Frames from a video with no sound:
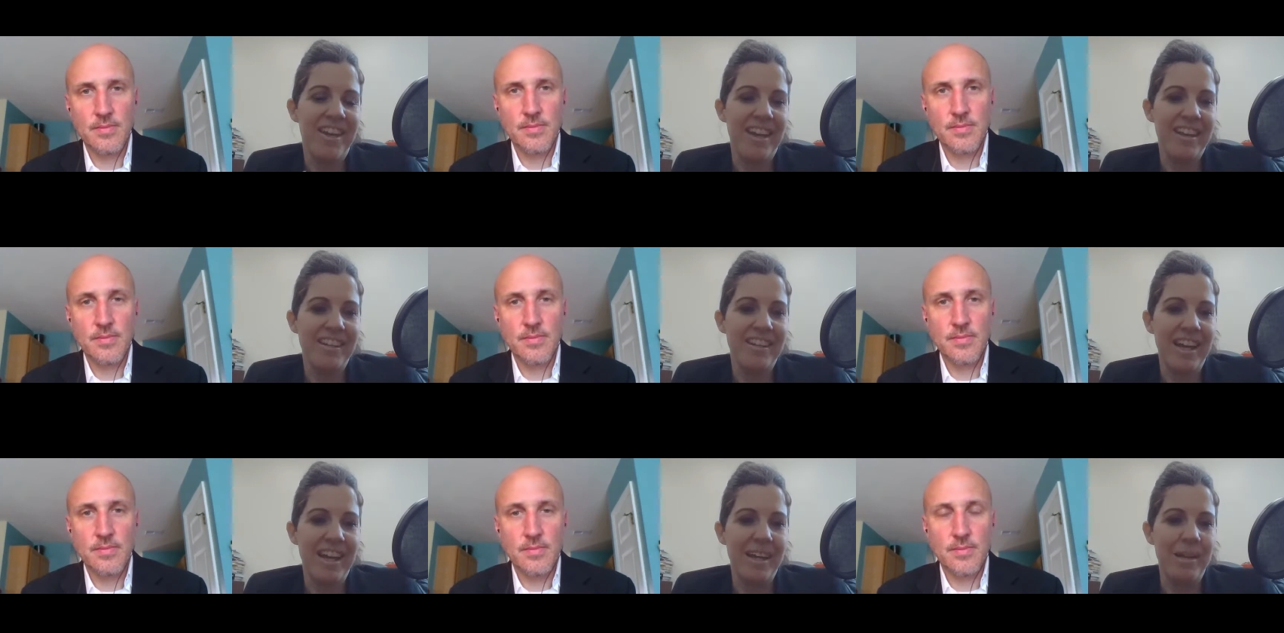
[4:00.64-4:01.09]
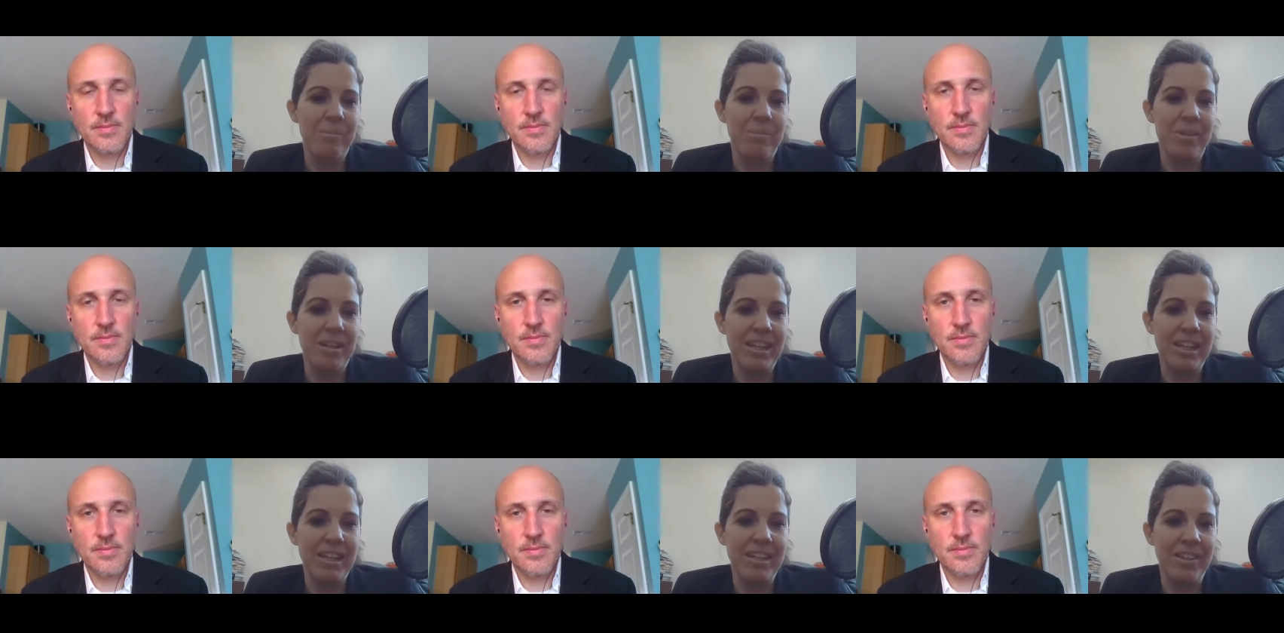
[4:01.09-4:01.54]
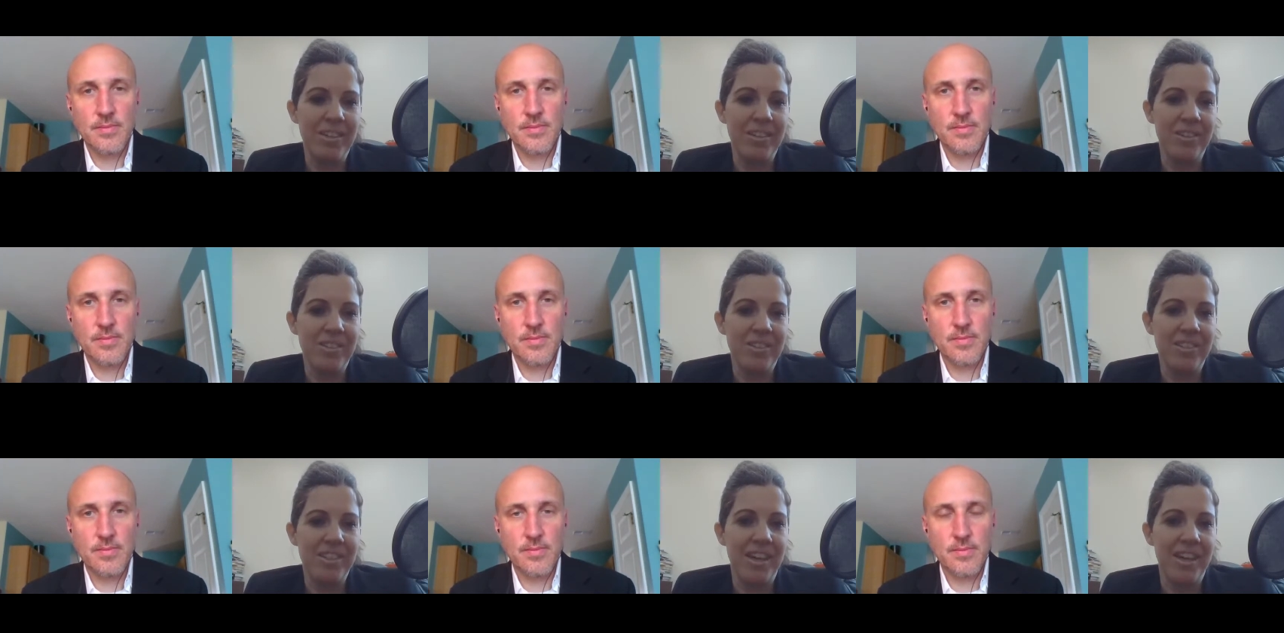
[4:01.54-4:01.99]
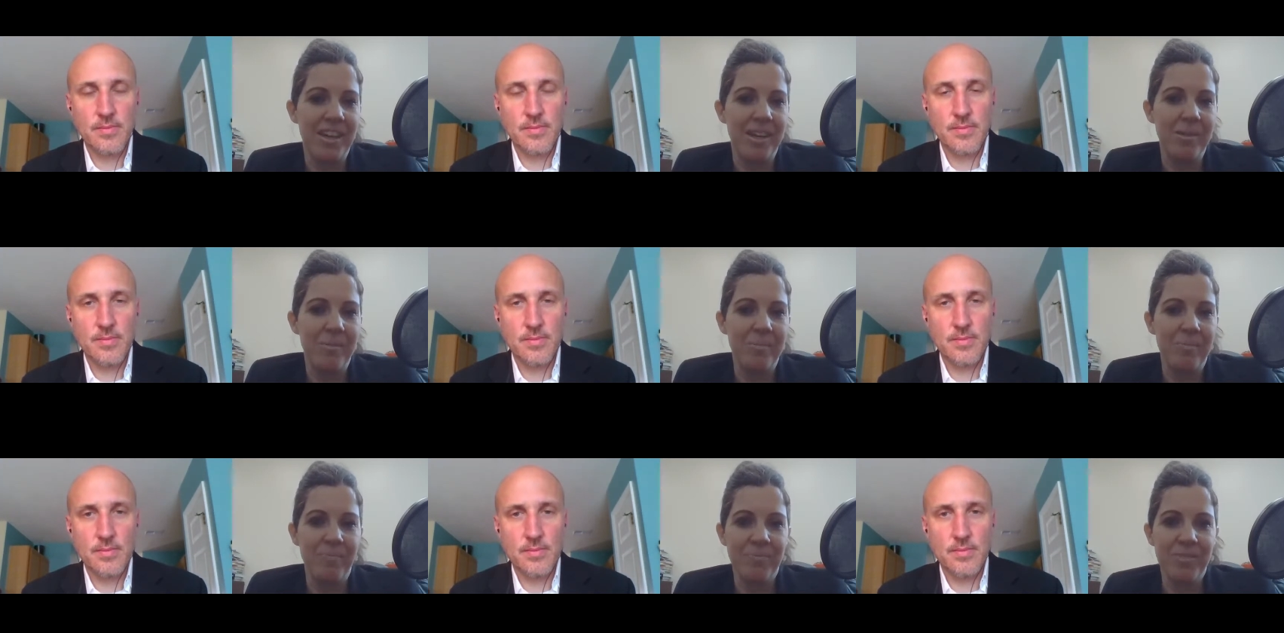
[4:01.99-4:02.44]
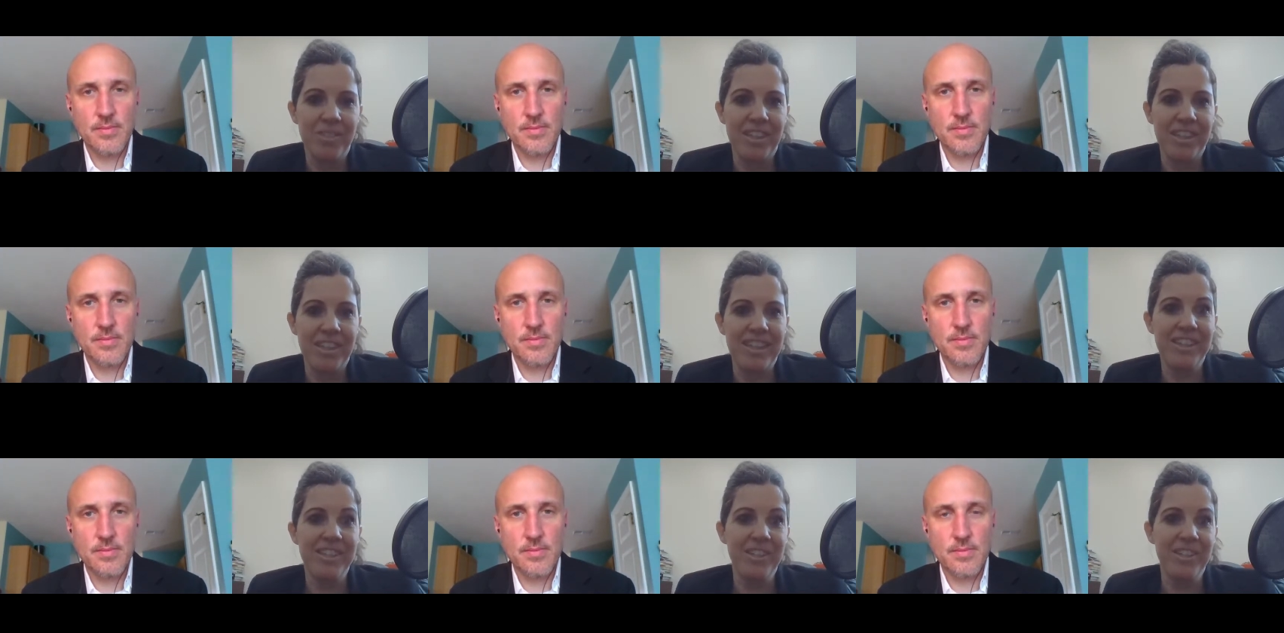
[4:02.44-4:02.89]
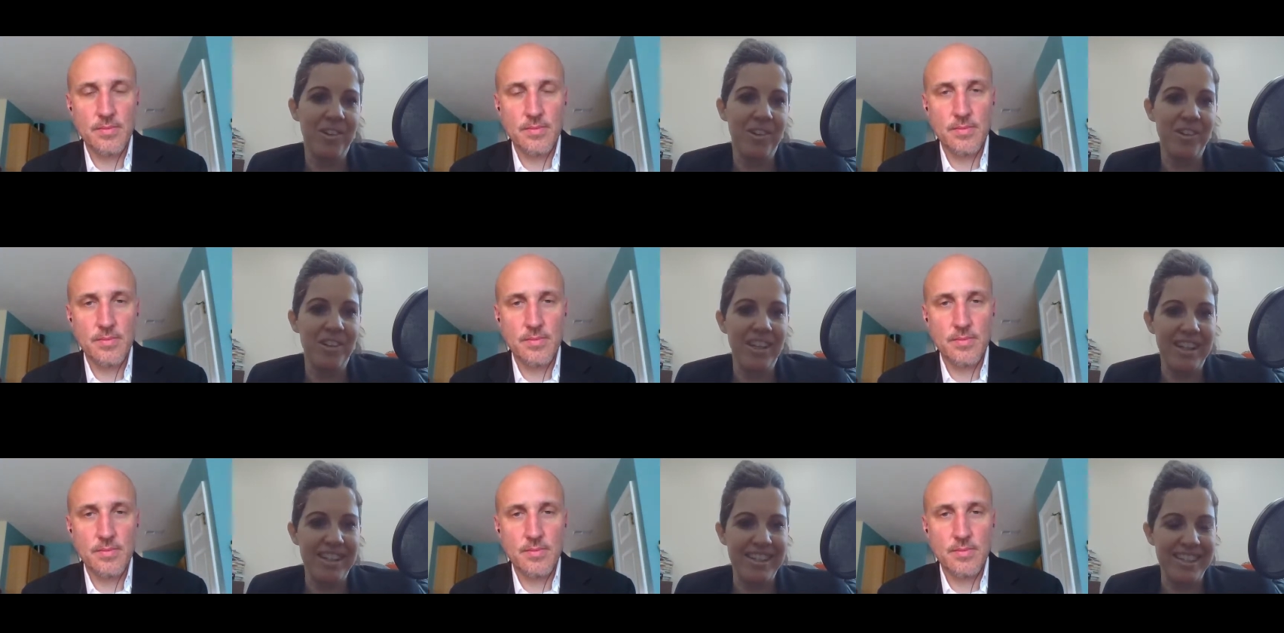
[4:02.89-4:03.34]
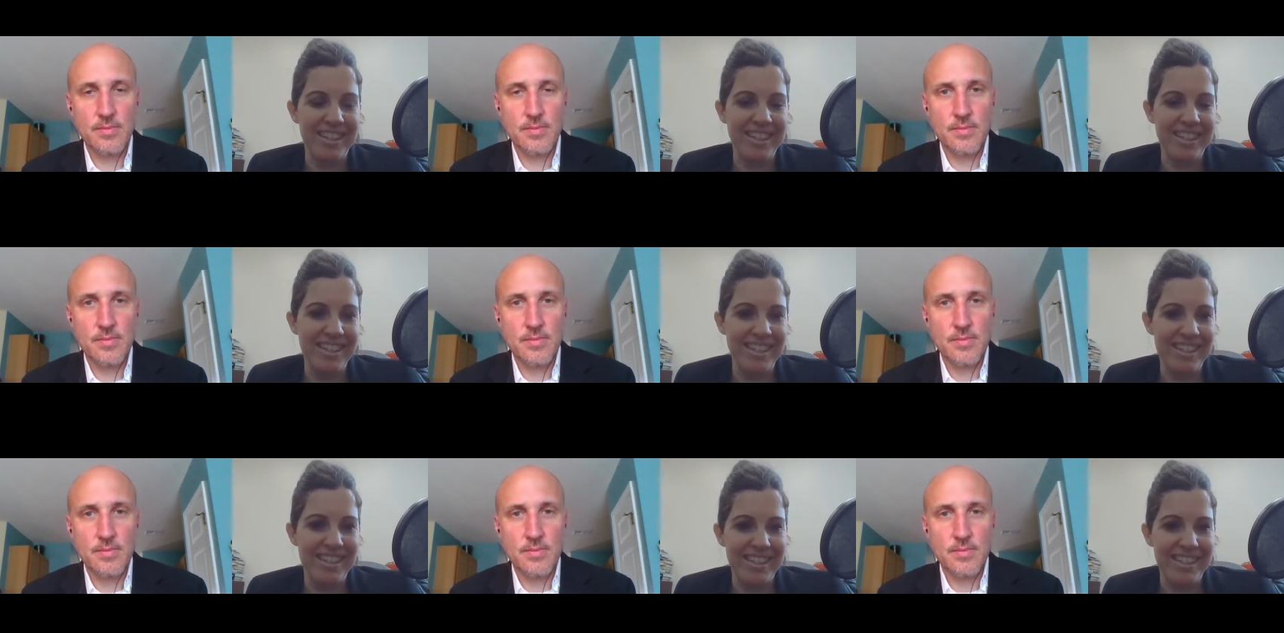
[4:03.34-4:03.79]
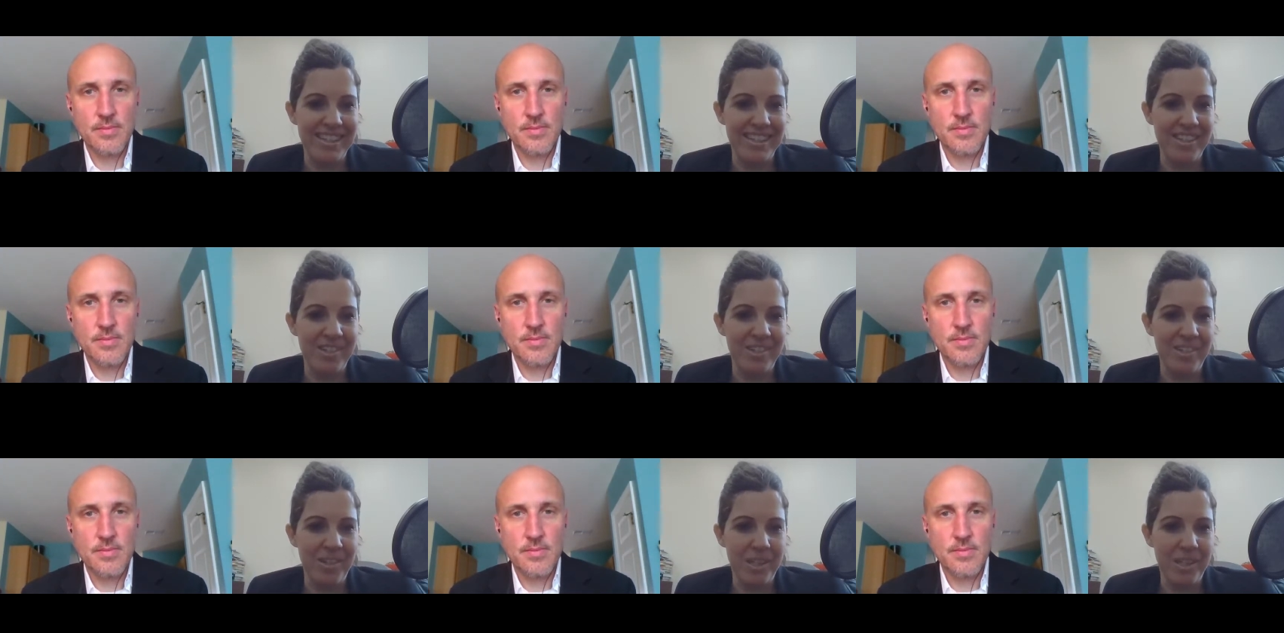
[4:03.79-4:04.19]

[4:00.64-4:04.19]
Speaker 1: and kind of bringing those um, eternal ideas into your